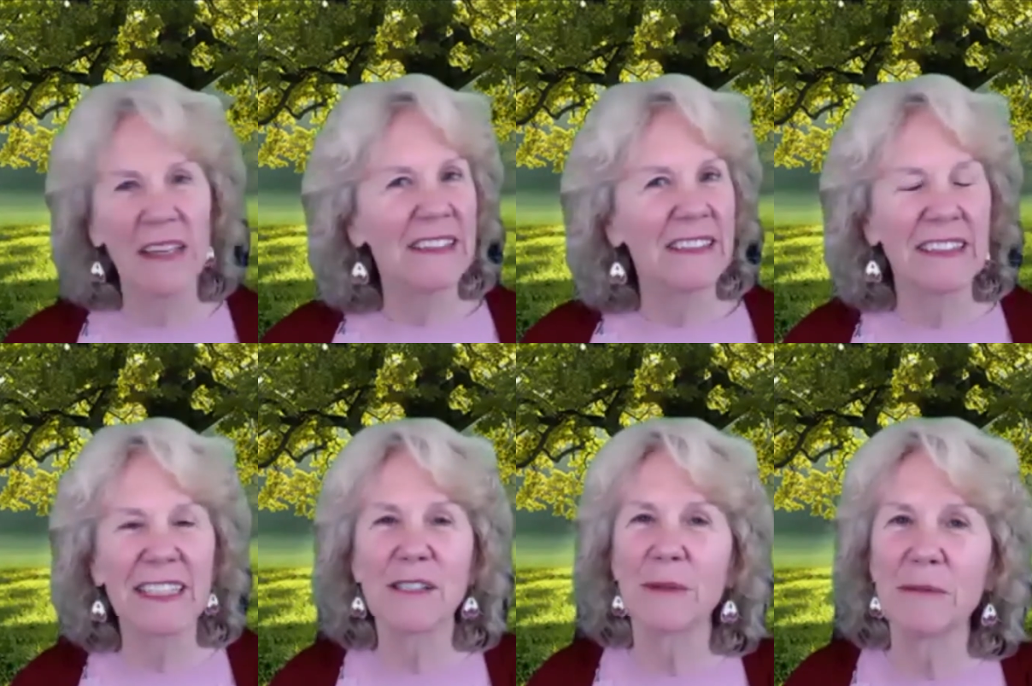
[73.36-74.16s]
the
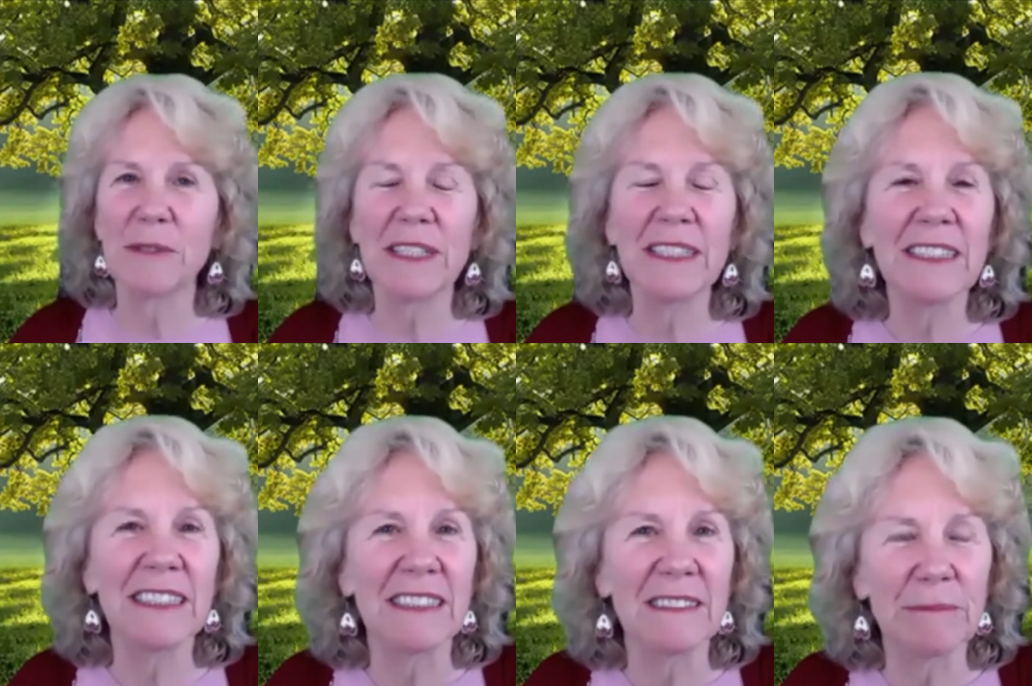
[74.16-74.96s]
things we read
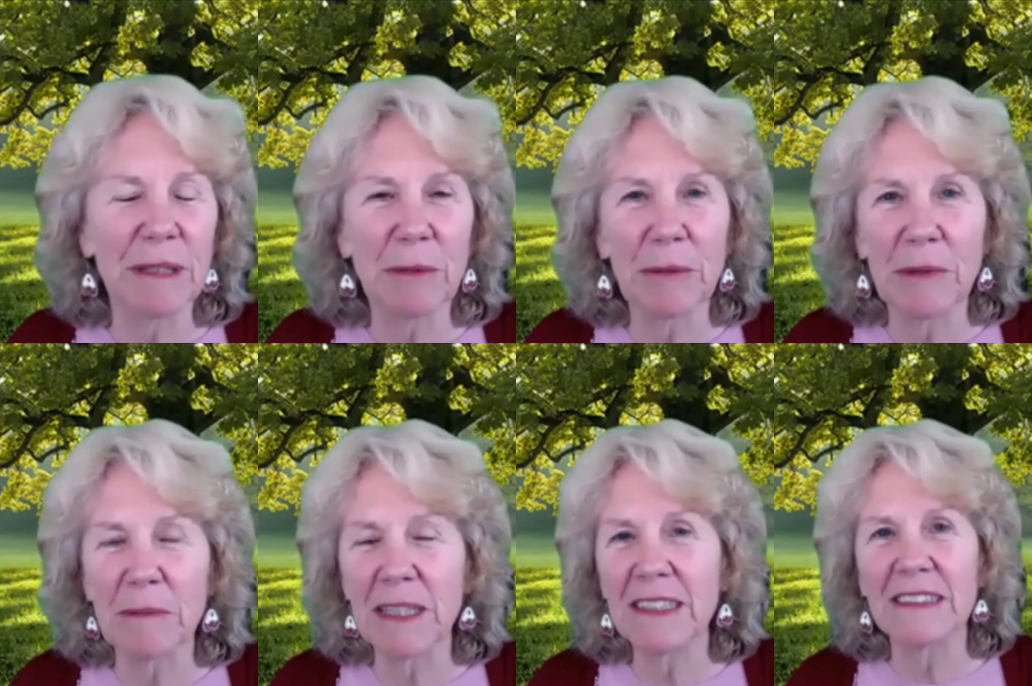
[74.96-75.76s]
and people we
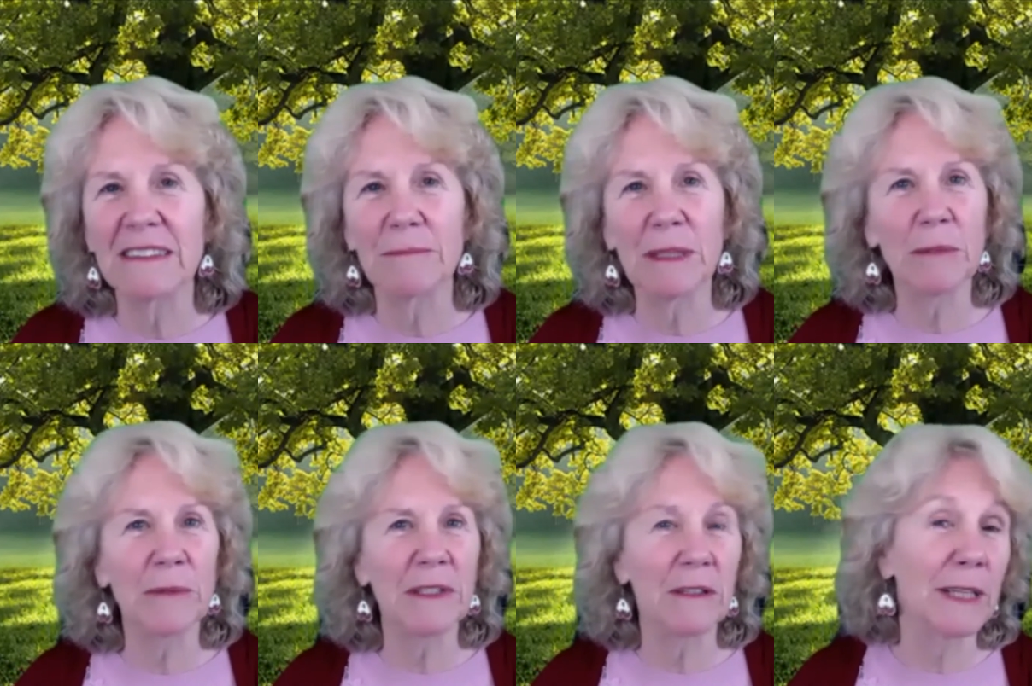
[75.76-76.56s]
meet and people we
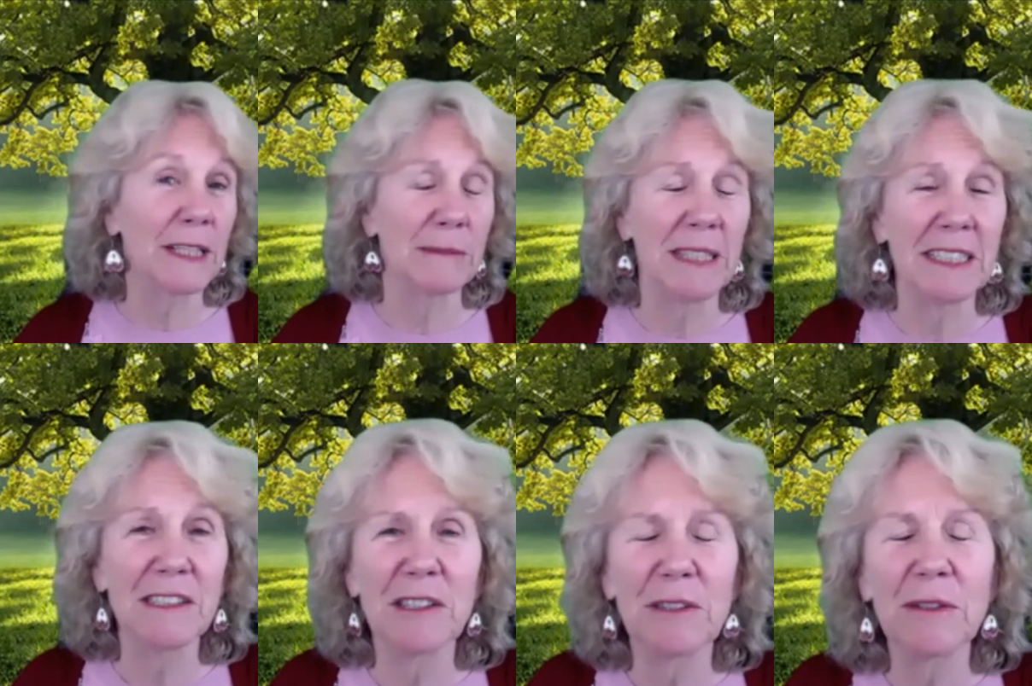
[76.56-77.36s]
are recommended
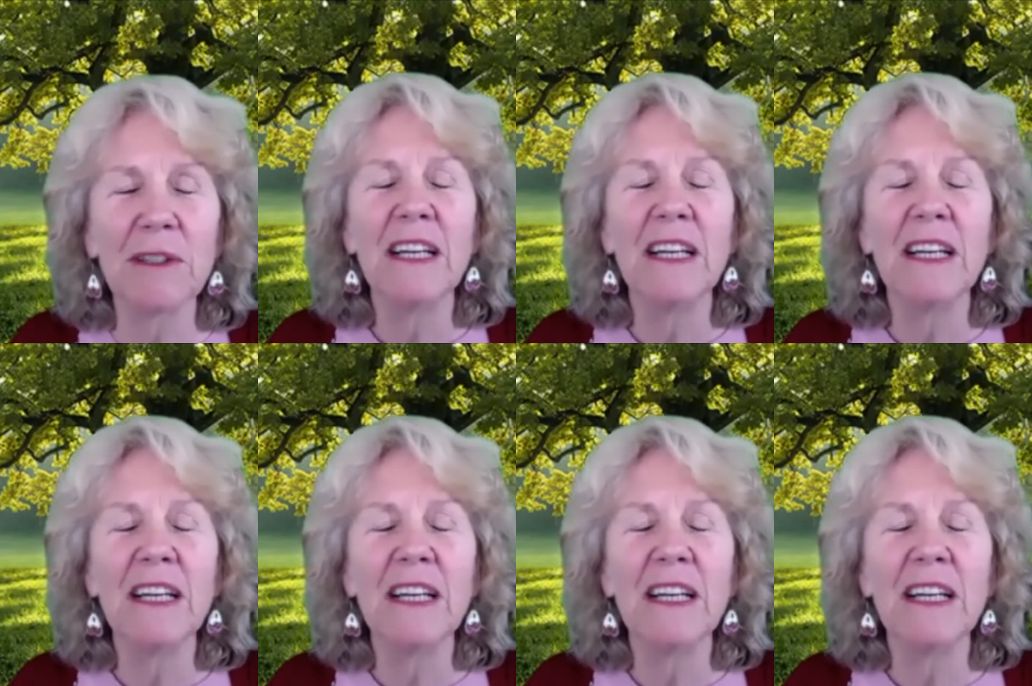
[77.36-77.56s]
to,